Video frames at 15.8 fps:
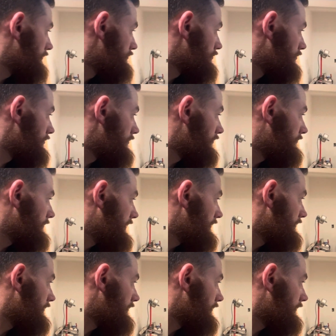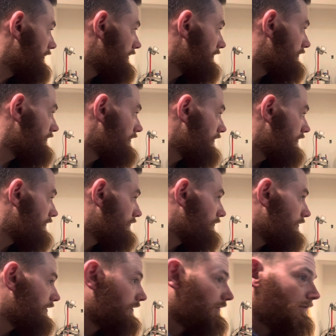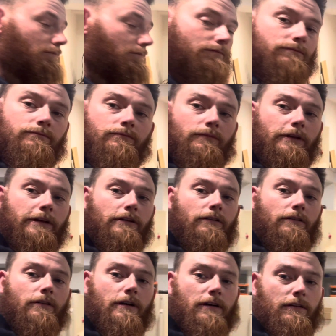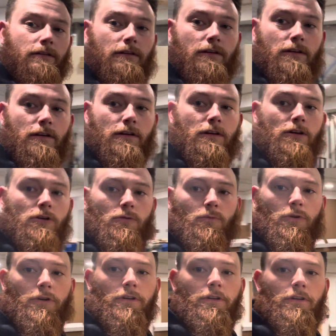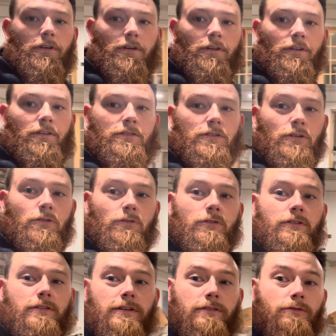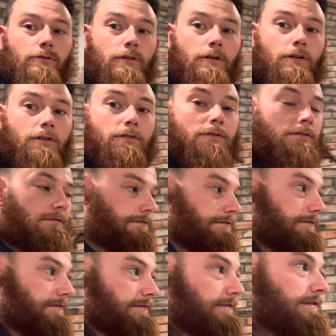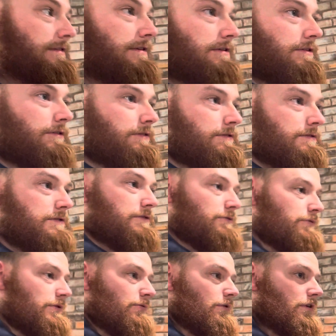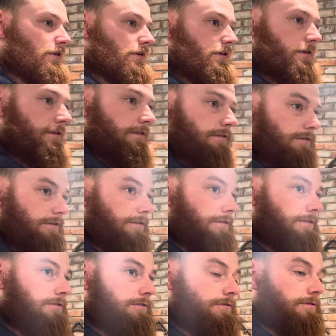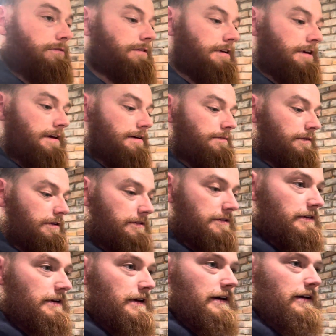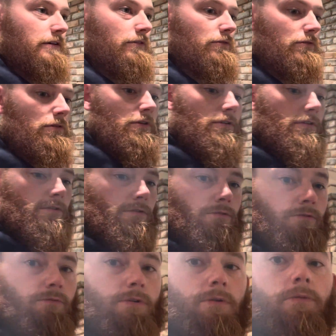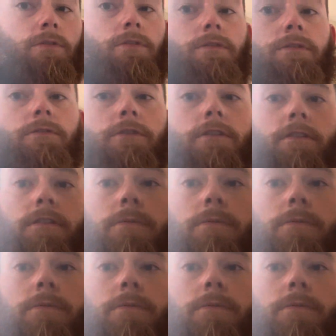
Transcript: drawers made and all that stuff later on. But so it did grow. So we were gonna do those cabinets, and now what we're talking